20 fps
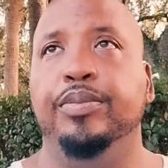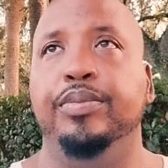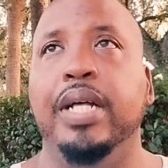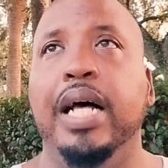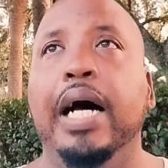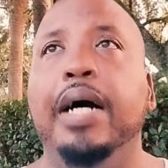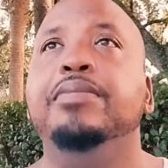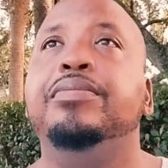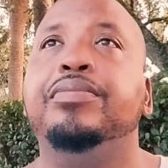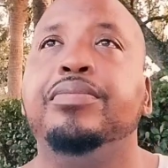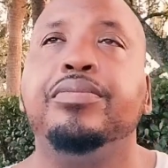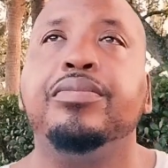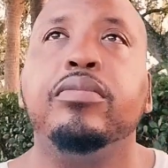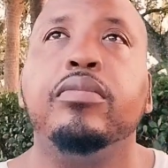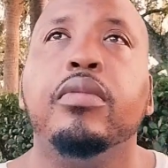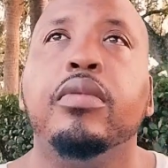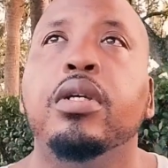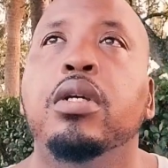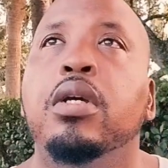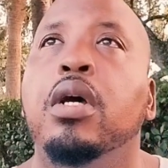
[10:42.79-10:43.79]
blah,
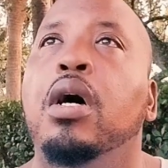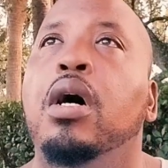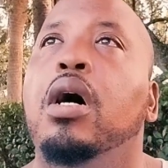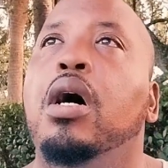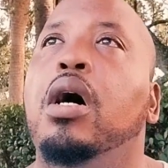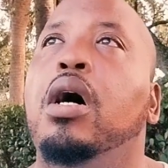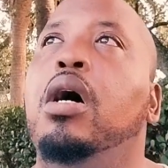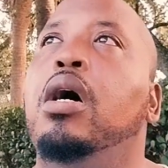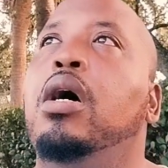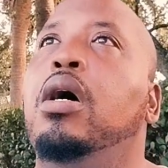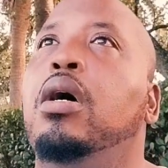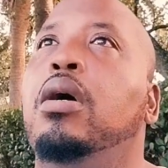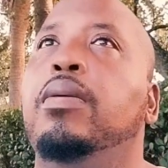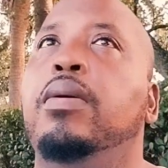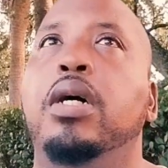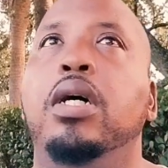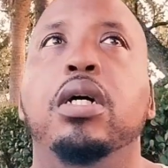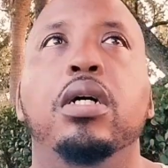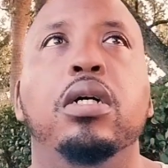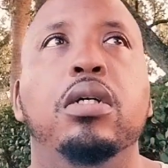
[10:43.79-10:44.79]
blah.
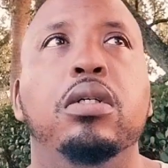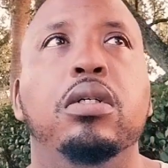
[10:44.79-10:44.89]
Um,